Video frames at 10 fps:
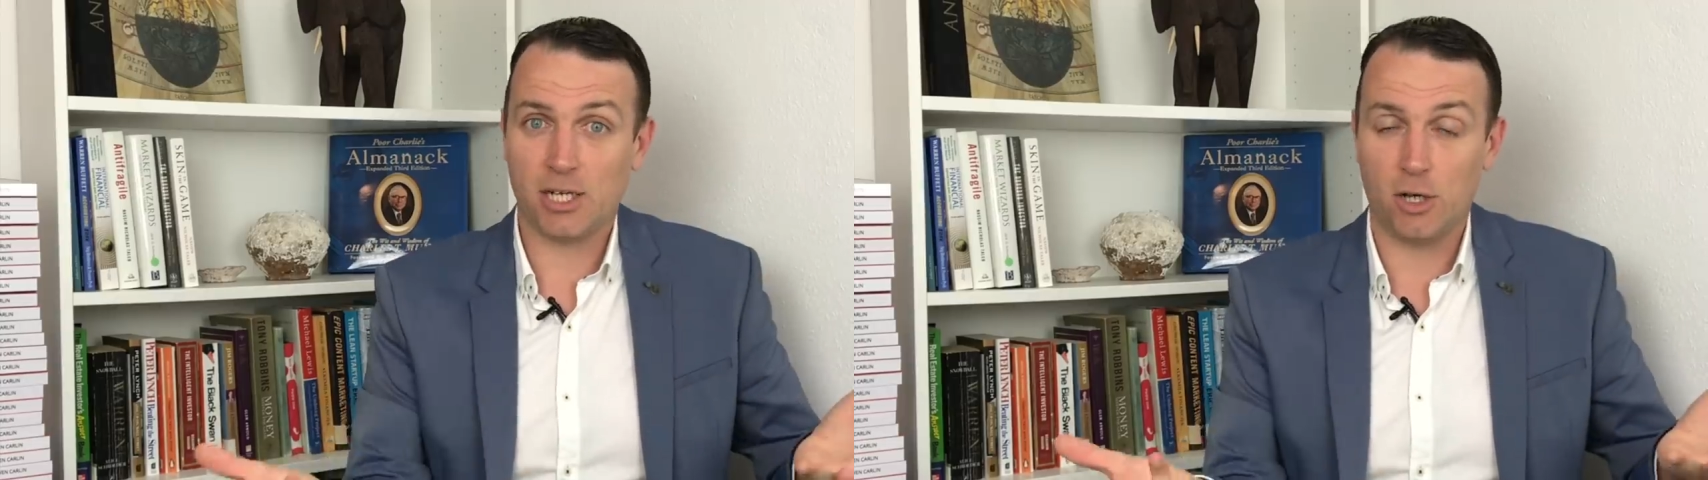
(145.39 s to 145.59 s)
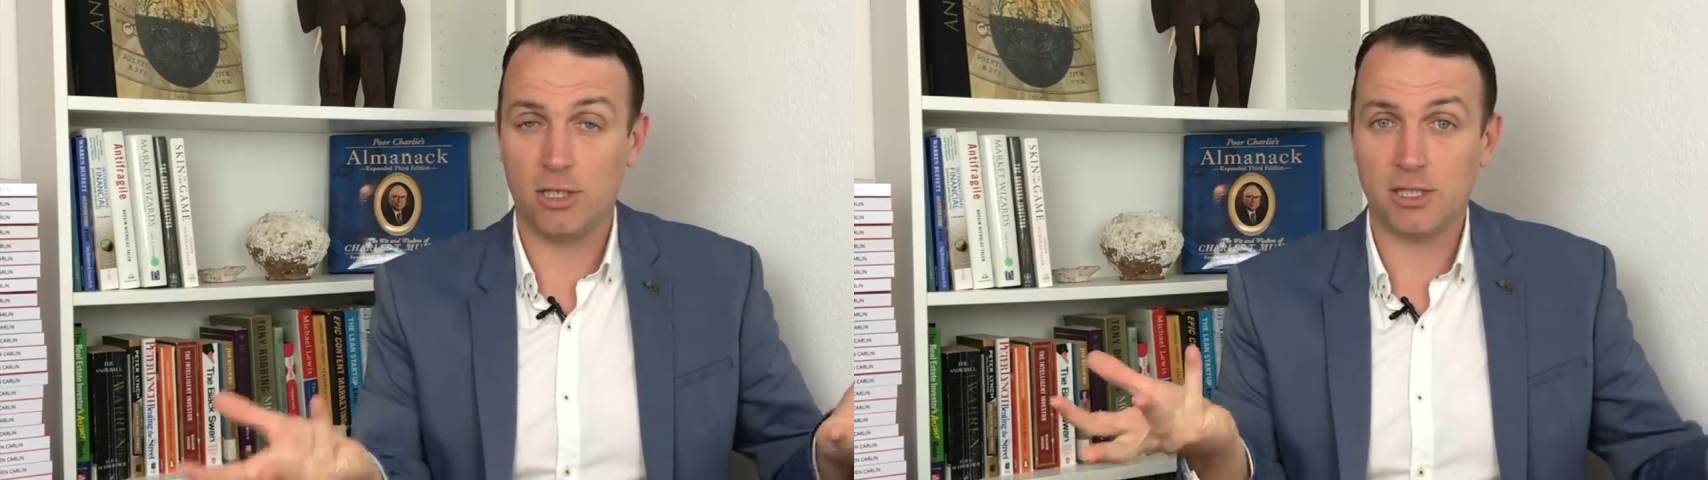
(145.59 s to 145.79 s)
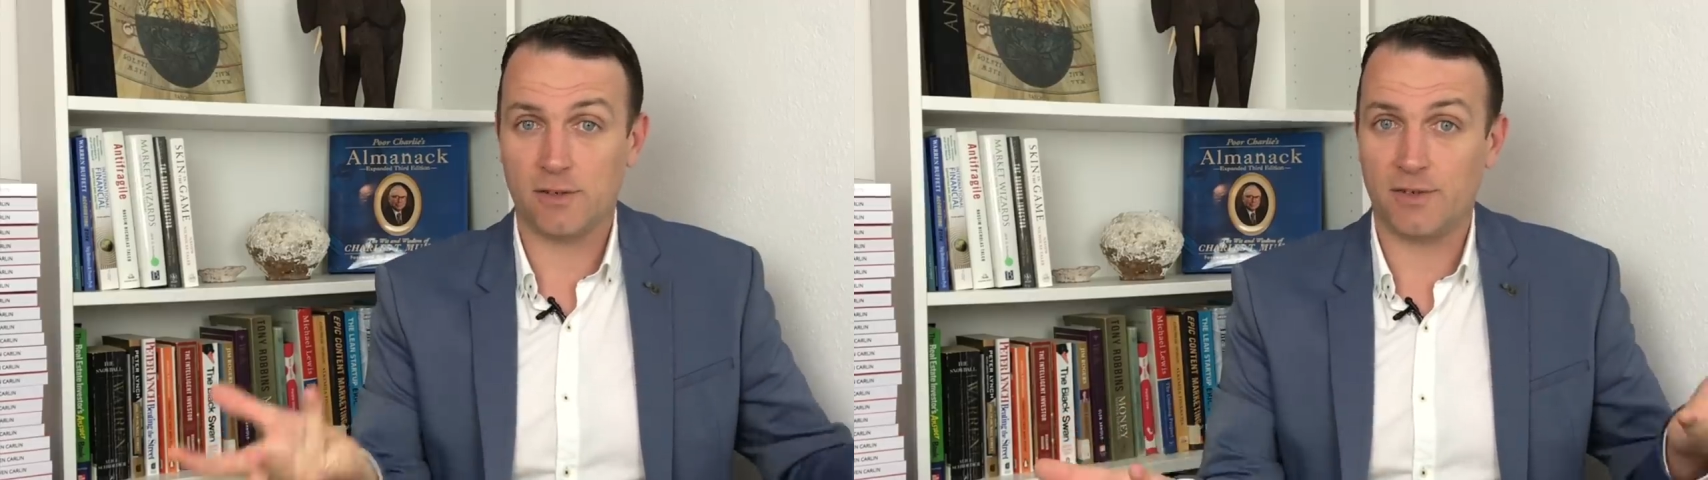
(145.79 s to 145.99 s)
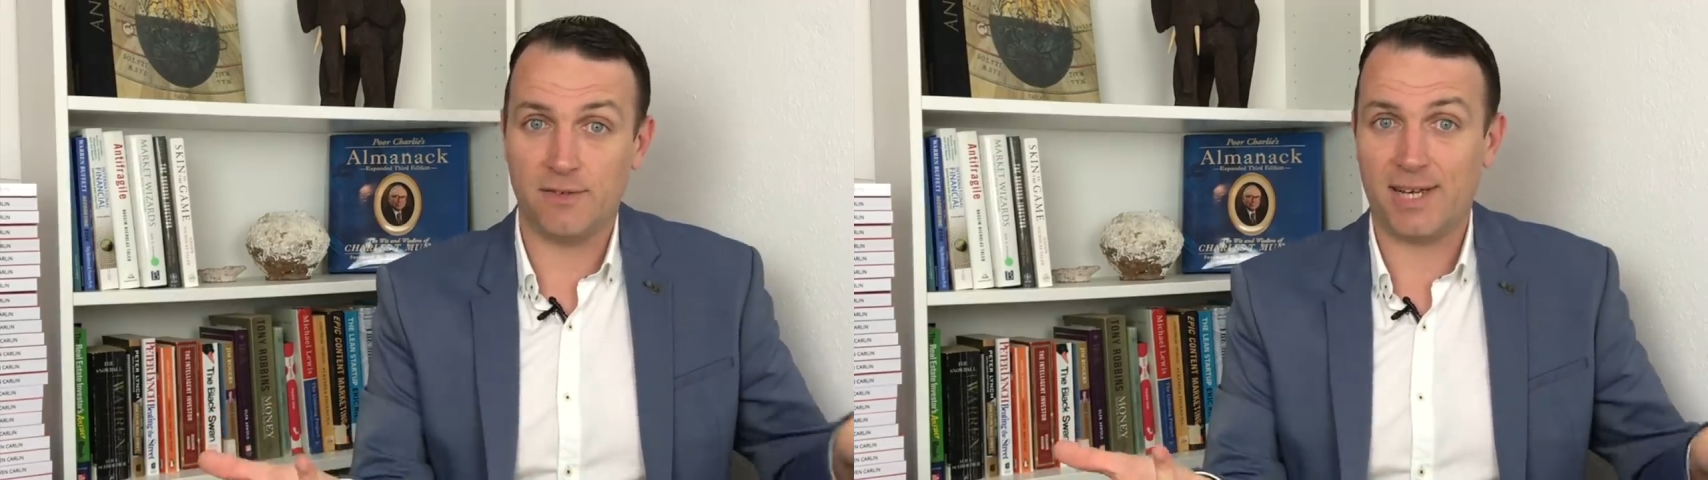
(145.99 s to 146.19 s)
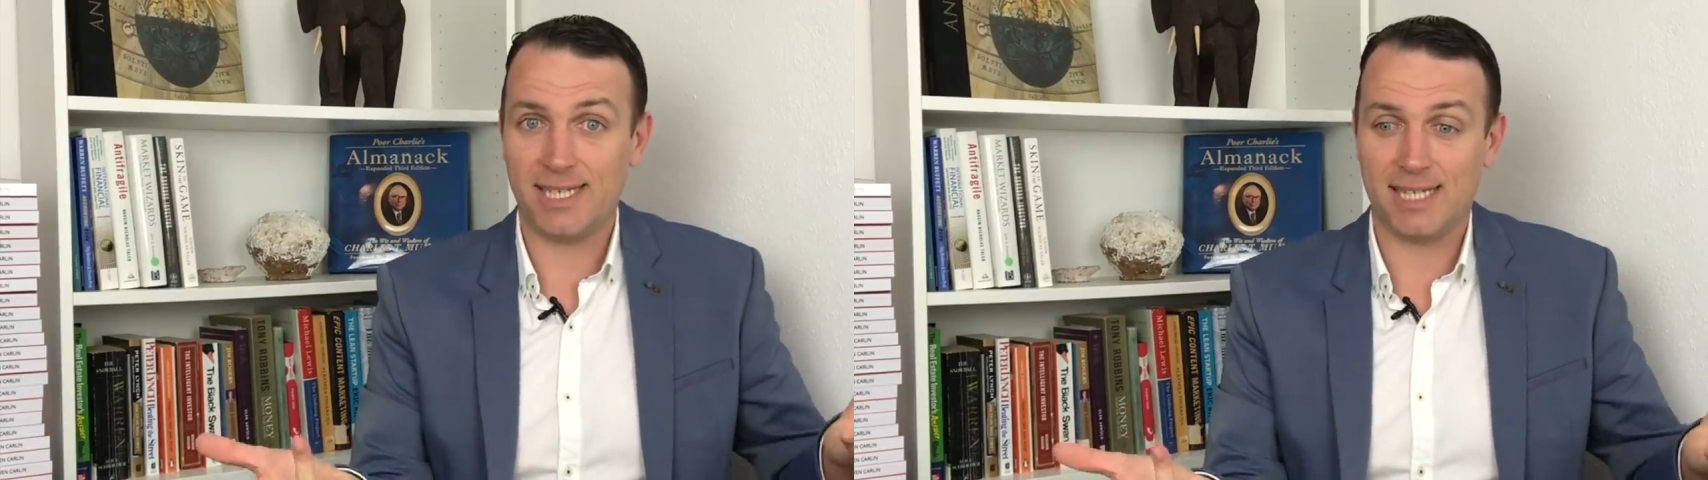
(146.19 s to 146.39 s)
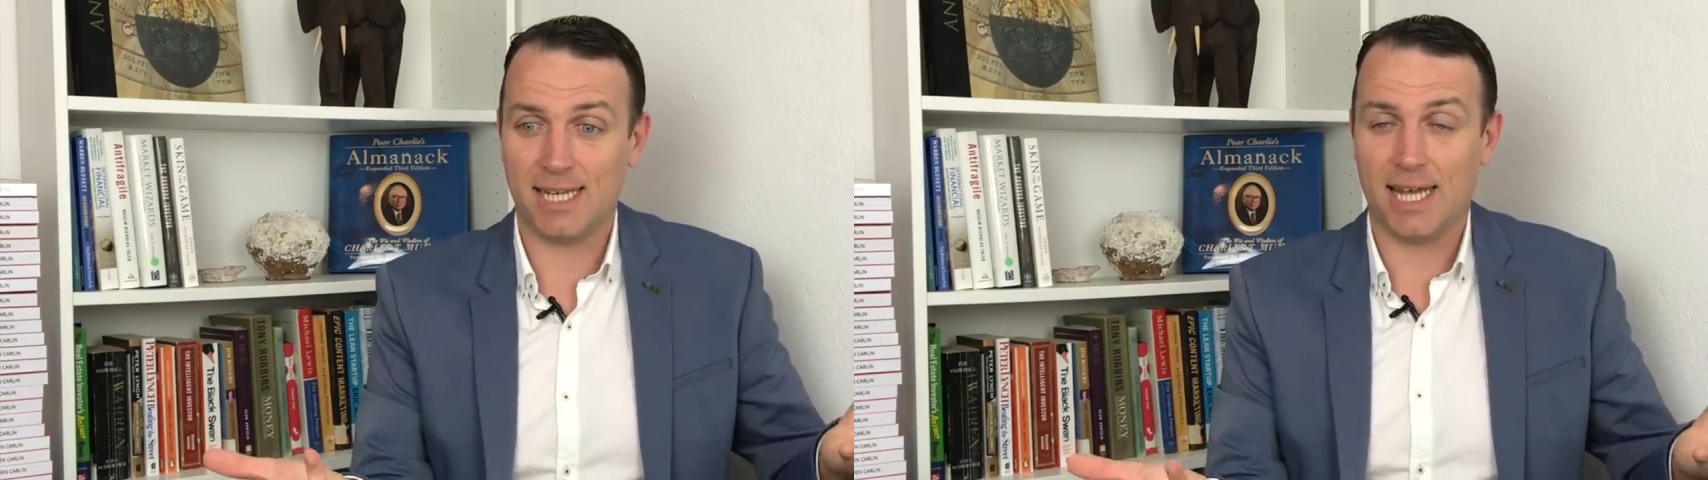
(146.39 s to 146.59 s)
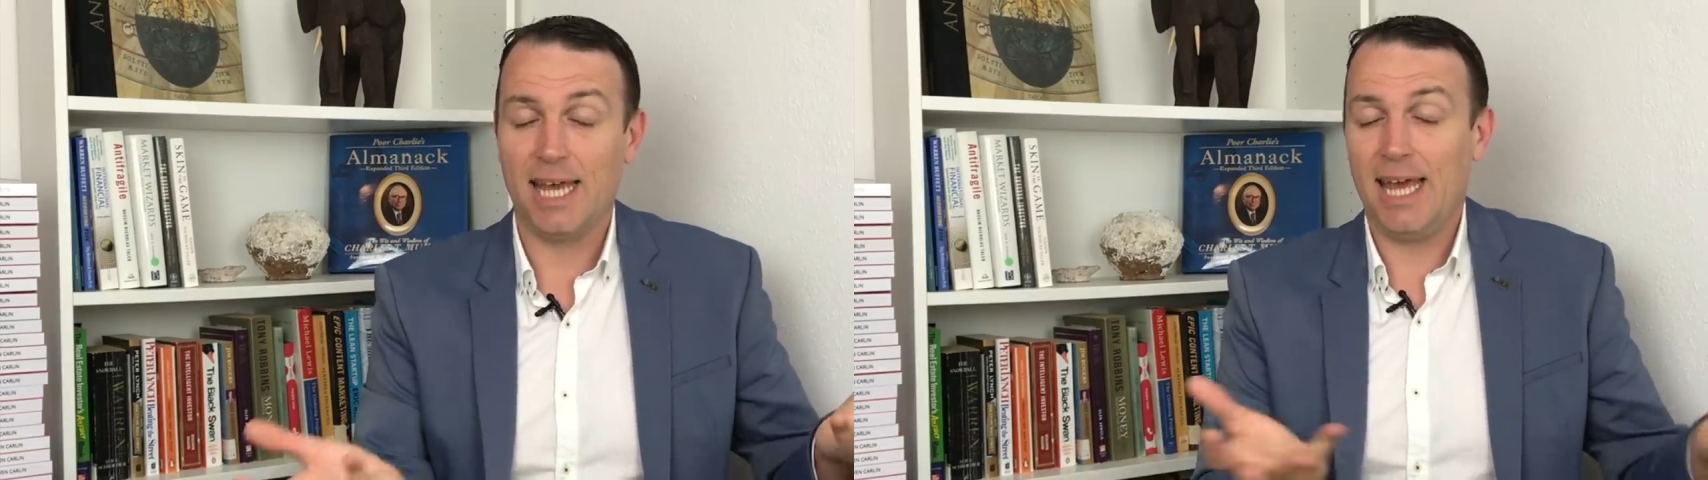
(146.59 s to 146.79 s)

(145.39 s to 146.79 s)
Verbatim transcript: cons of investing?